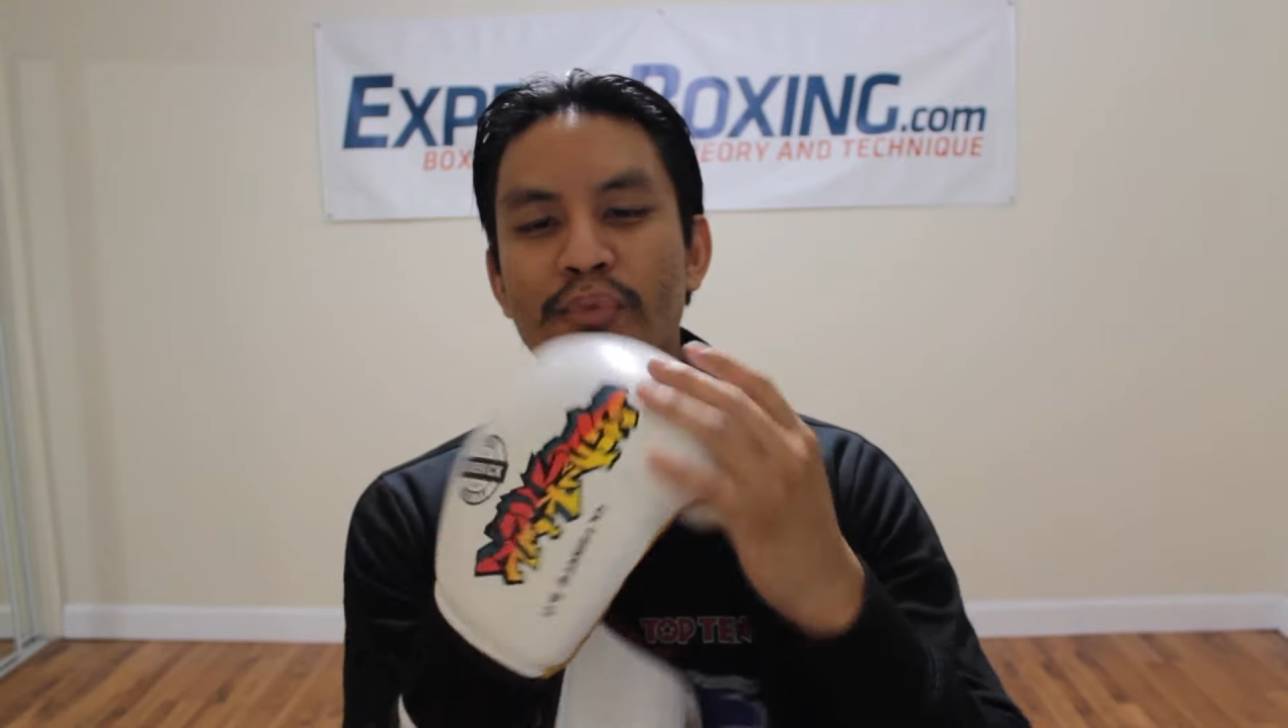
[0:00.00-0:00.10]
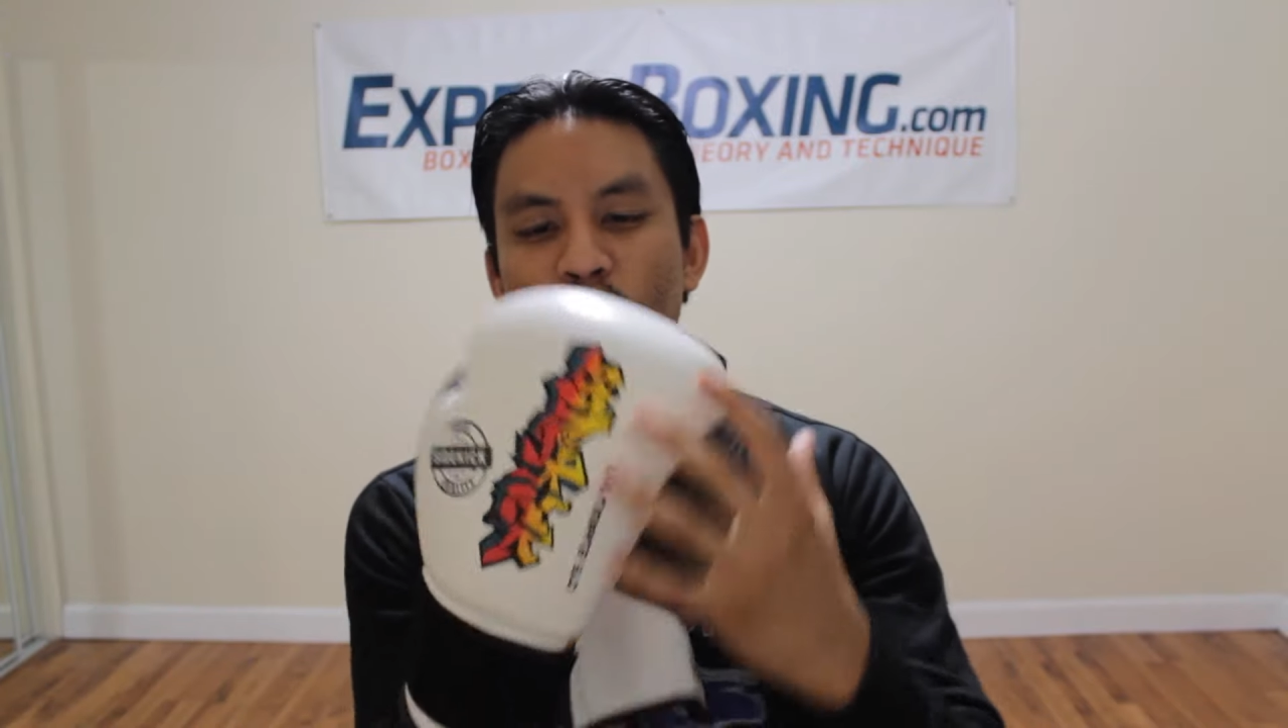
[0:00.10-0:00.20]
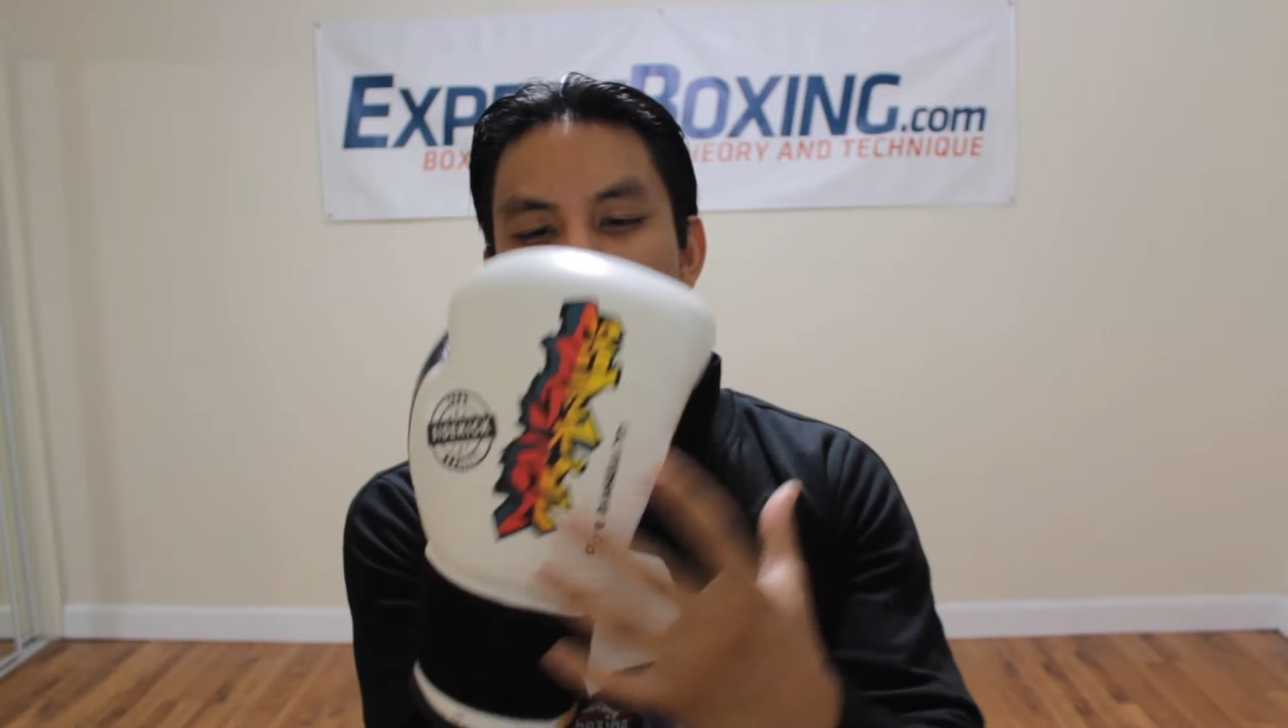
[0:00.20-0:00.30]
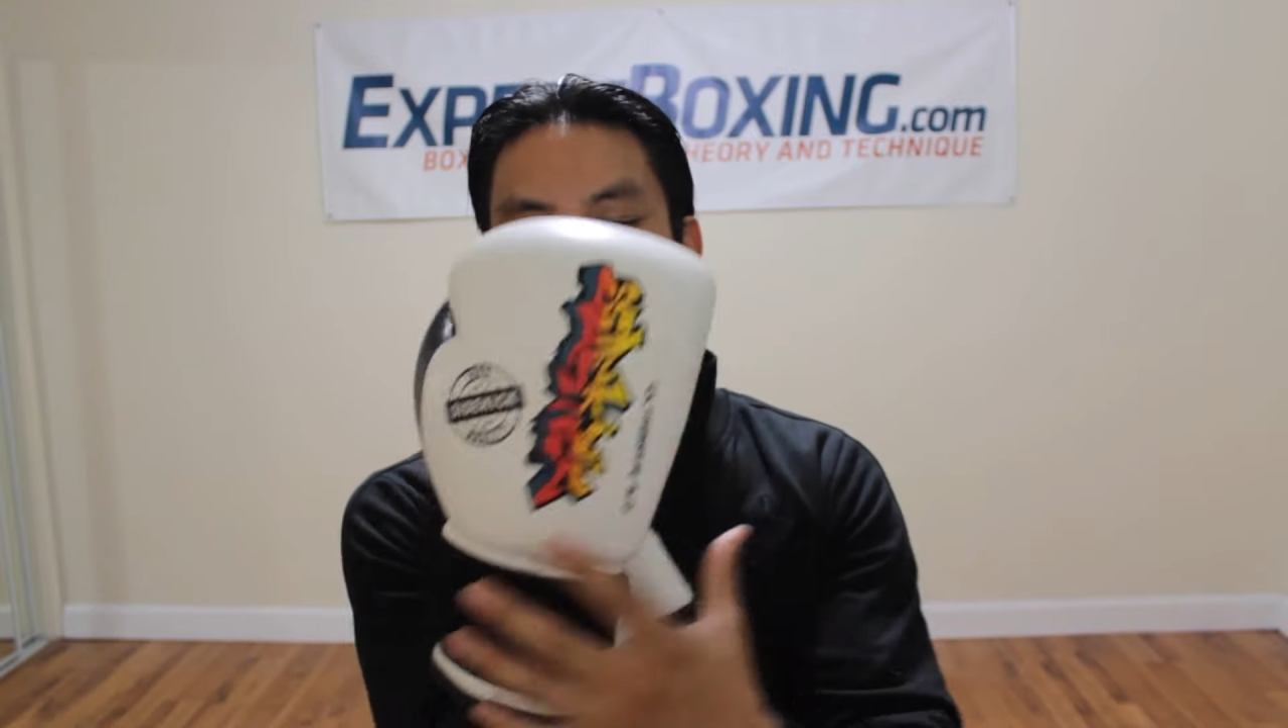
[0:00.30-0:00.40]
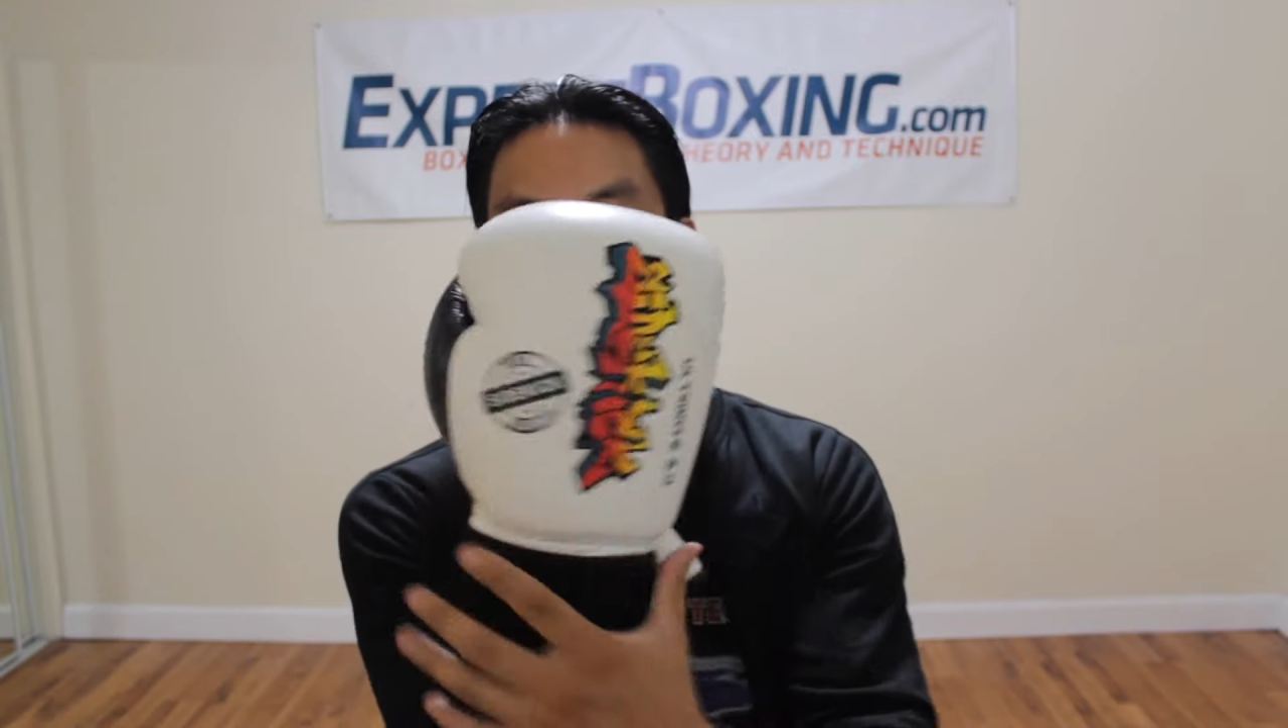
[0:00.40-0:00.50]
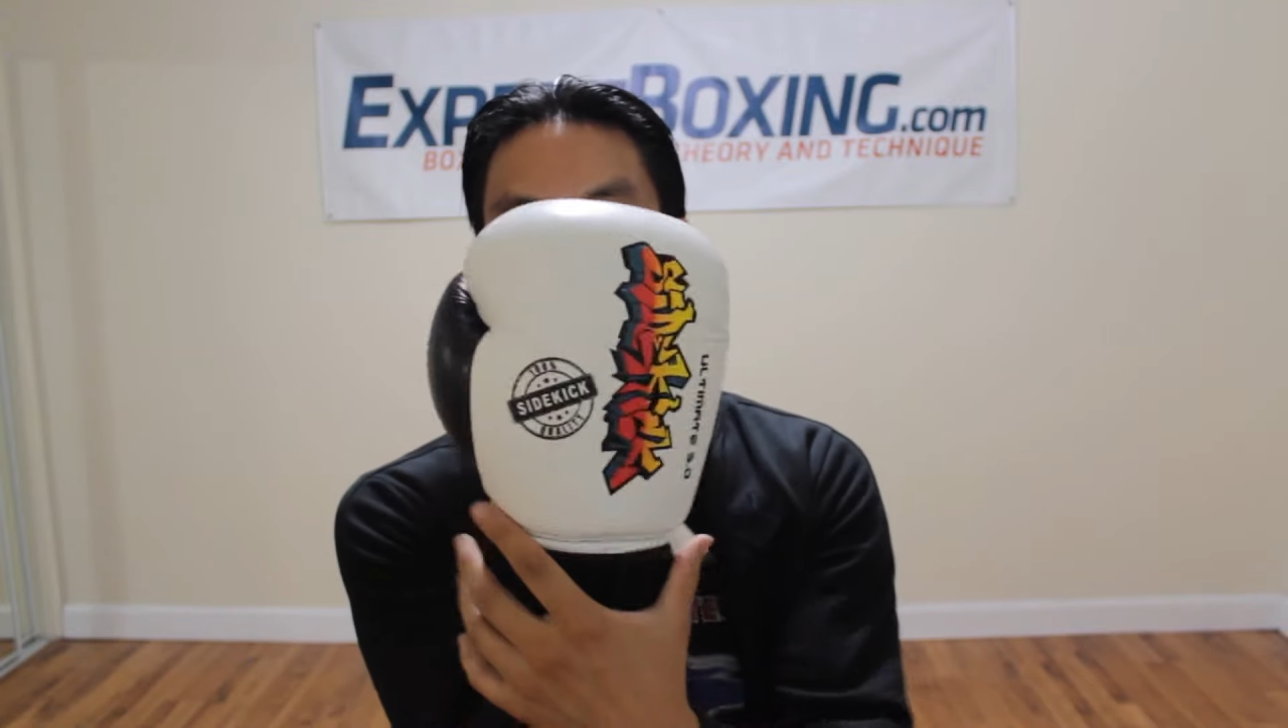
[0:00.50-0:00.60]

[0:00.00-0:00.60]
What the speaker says: more